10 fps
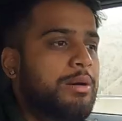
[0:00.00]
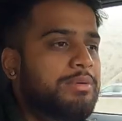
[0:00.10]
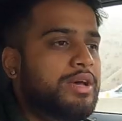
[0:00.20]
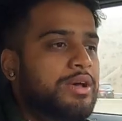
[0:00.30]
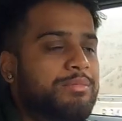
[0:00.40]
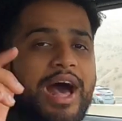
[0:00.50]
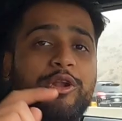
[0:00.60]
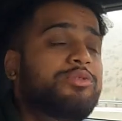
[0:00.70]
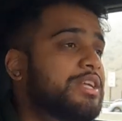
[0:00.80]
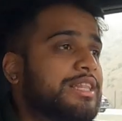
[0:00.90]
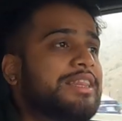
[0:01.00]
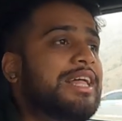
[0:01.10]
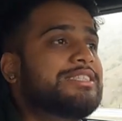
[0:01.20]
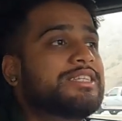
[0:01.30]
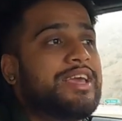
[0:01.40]
up. But I don't think that
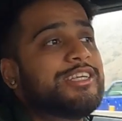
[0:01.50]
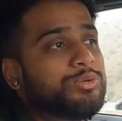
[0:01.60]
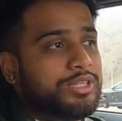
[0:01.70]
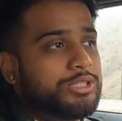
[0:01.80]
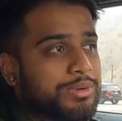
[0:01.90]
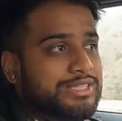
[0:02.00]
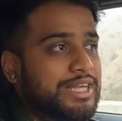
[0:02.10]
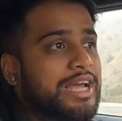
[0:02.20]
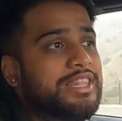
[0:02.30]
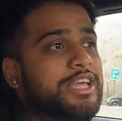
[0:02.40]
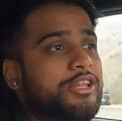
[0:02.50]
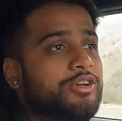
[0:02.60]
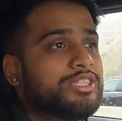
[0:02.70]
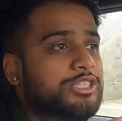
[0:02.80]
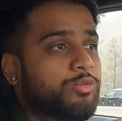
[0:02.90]
that's the case with this Mustang. I think it
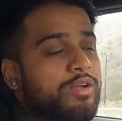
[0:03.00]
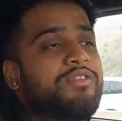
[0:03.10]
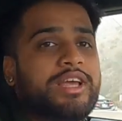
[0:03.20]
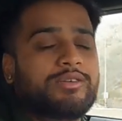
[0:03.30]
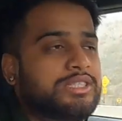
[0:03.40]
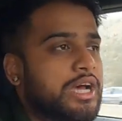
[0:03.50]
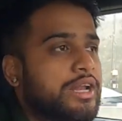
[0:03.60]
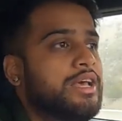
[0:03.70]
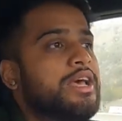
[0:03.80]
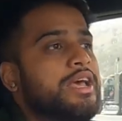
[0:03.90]
looks terrific outside.